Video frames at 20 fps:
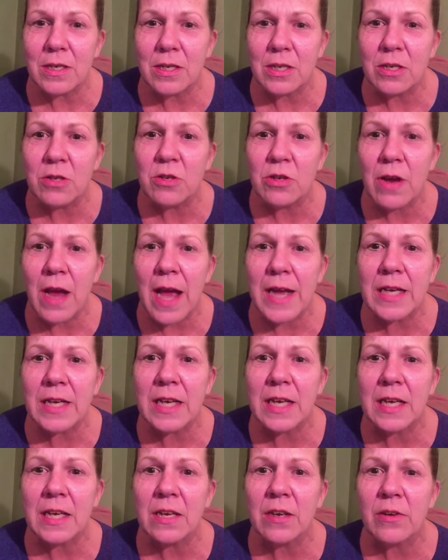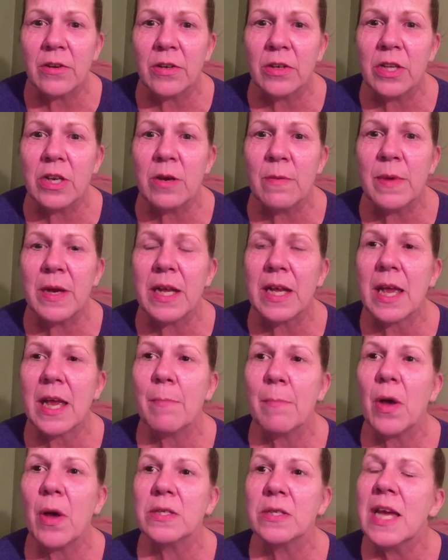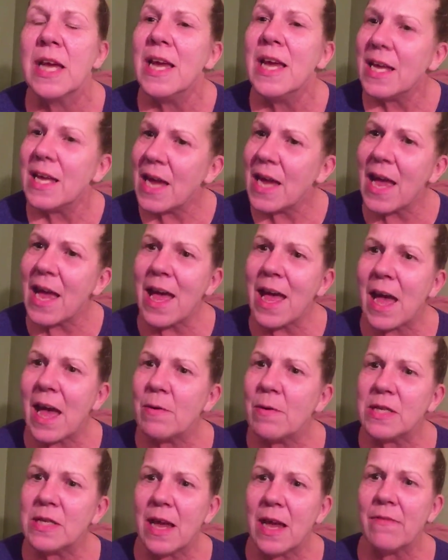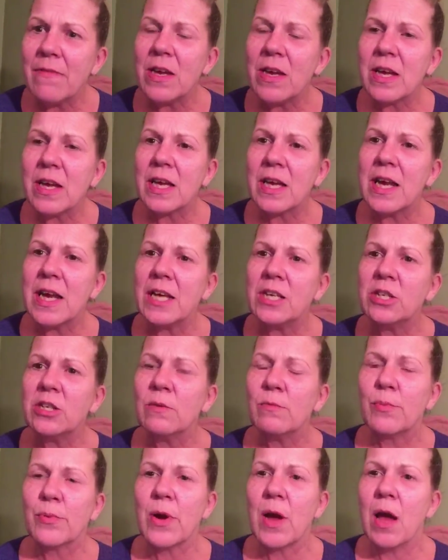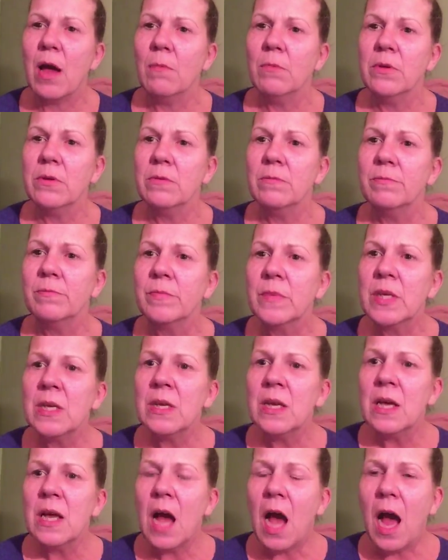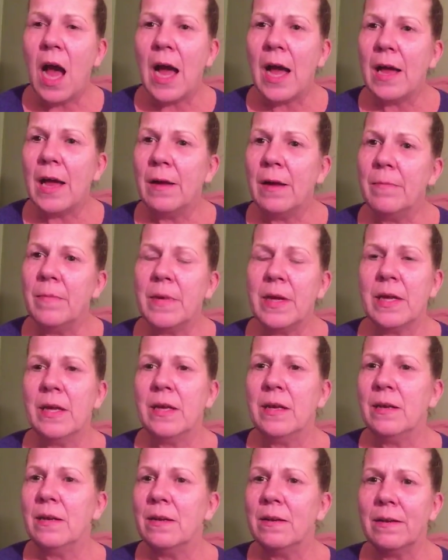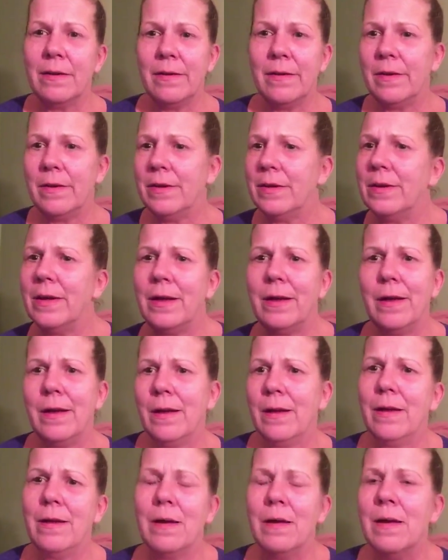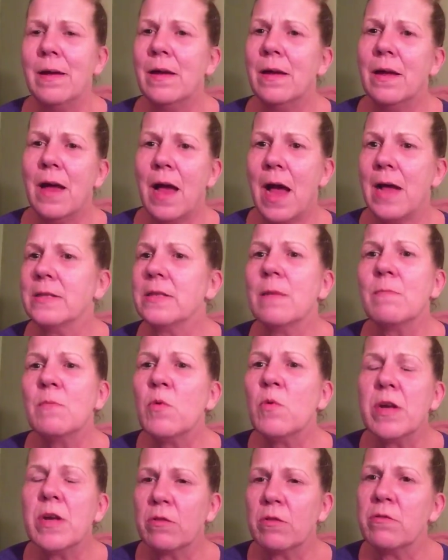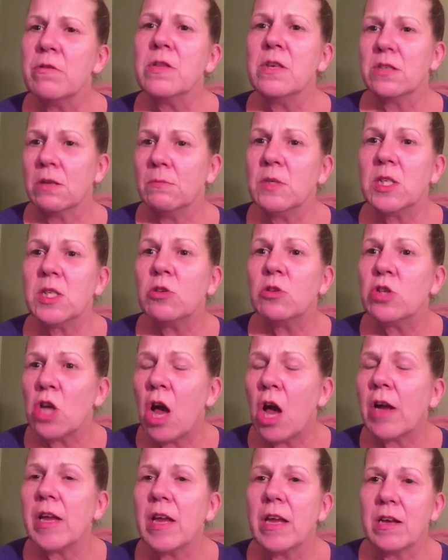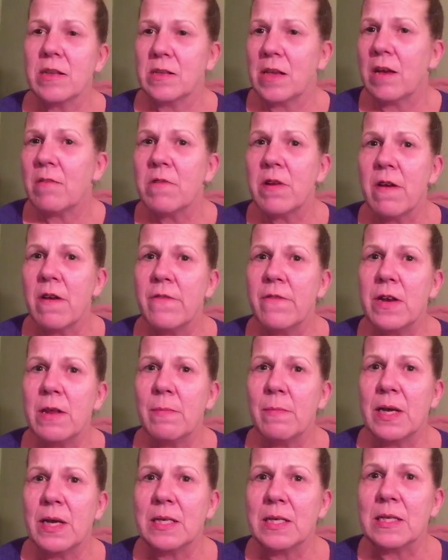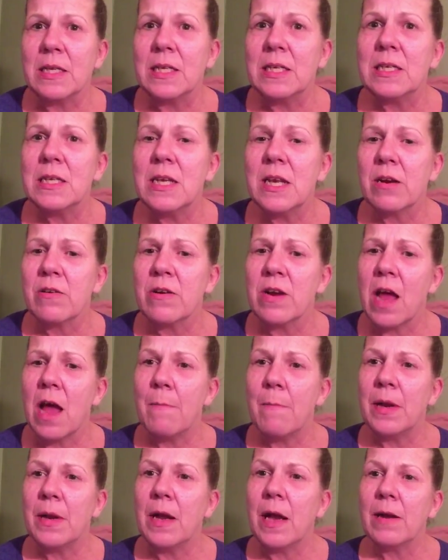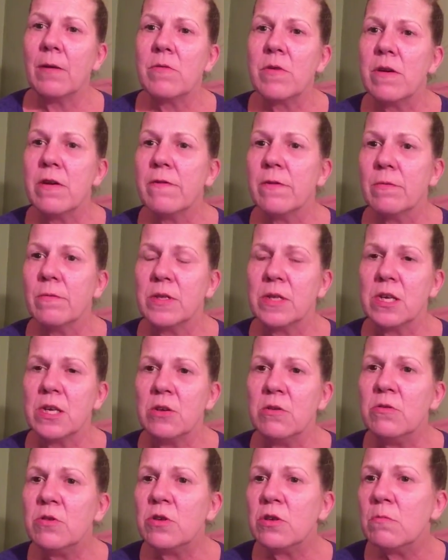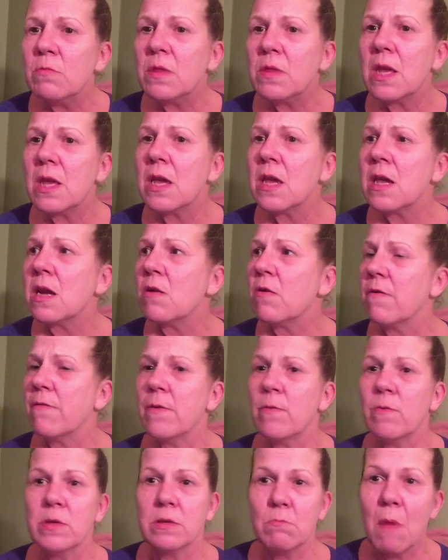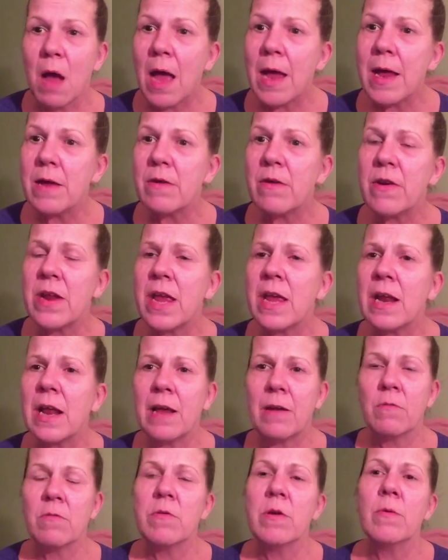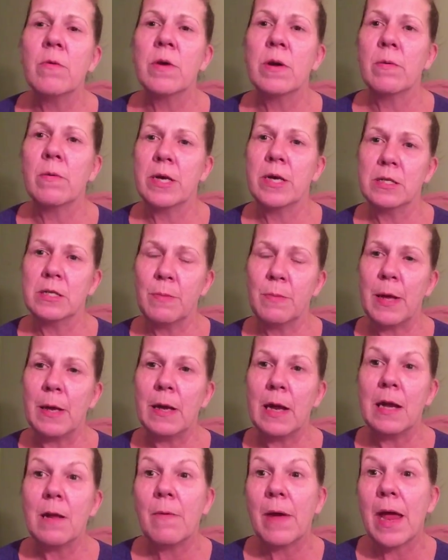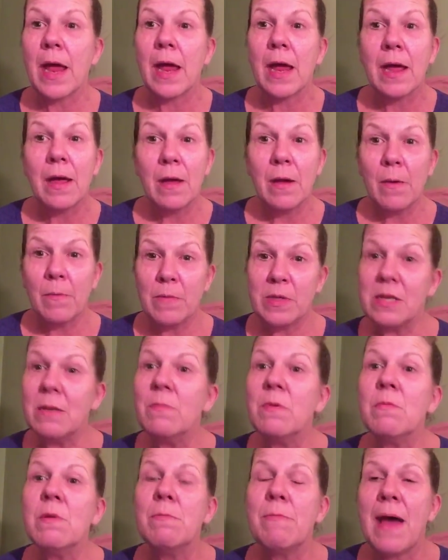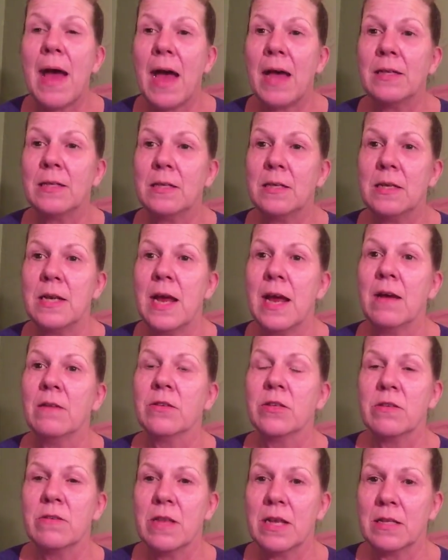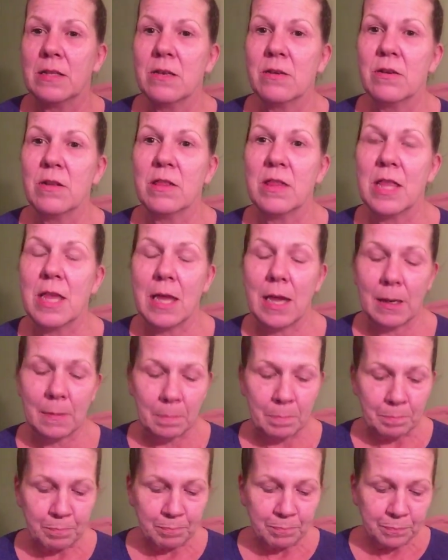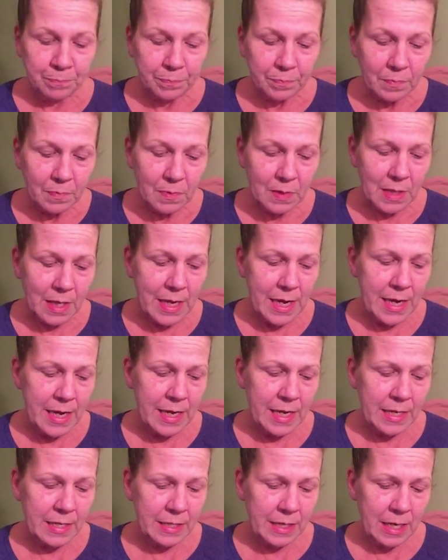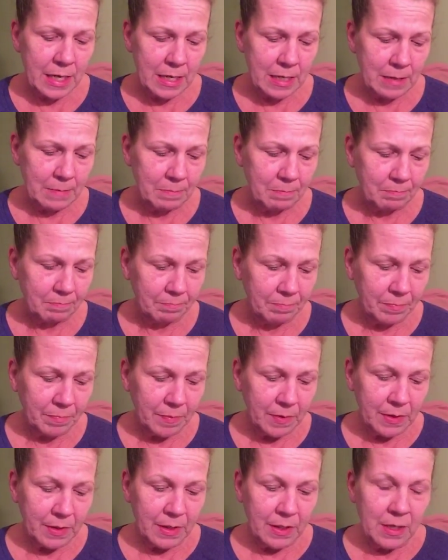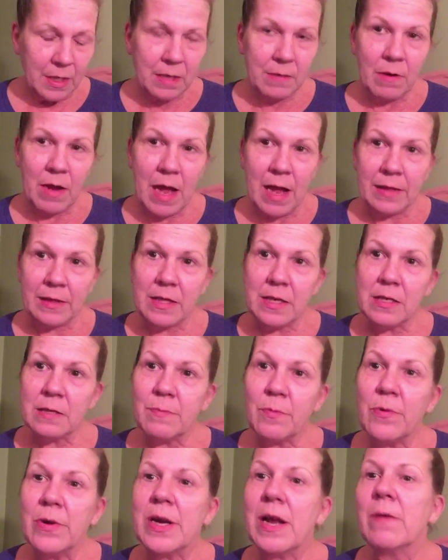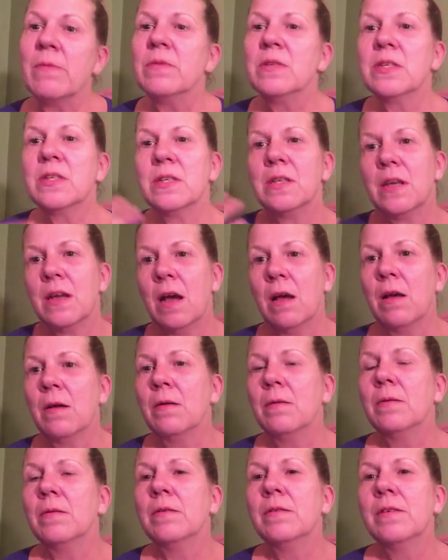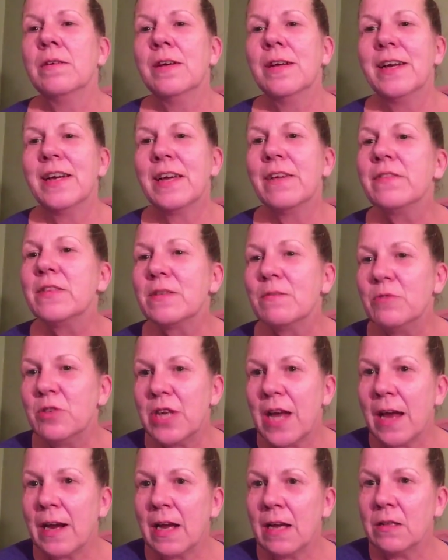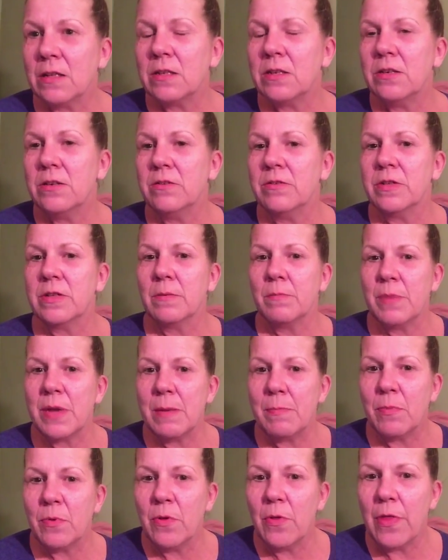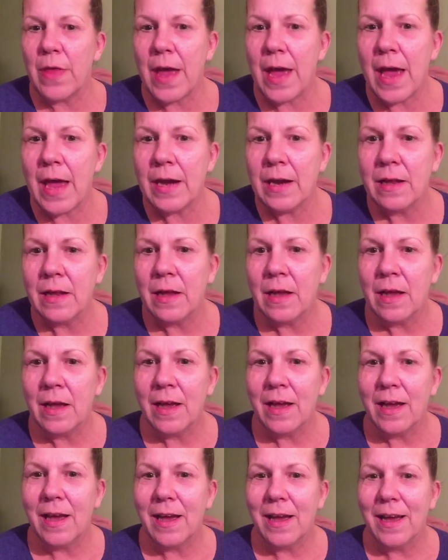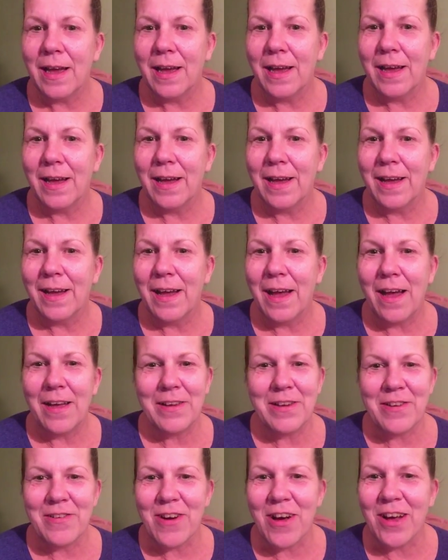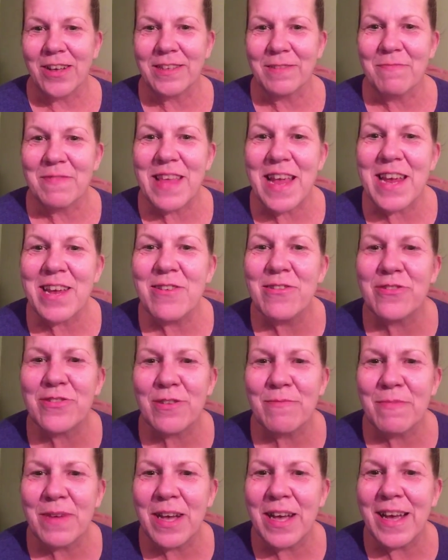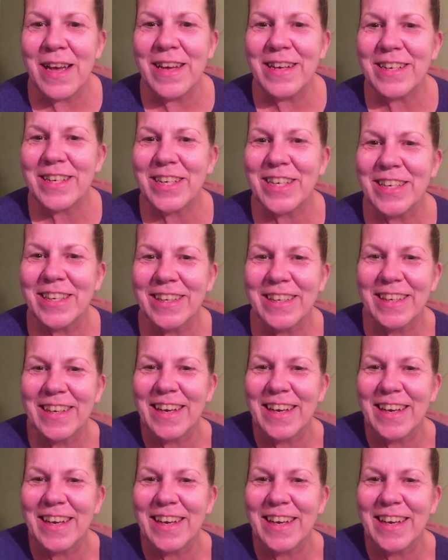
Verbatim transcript: you tried to get in earlier, but it kept pausing. Yeah, I was having a connection problem. And as I'm going through this, I'm still talking because I don't know if anybody's listening or not, but I don't know if it was a YouTube thing or if it was my internet. I don't know what it was, but anyway, we seem to be past it now, so that's a good thing. And at this point, I was giving some shout outs to some people that, you're awesome. Thank you so much.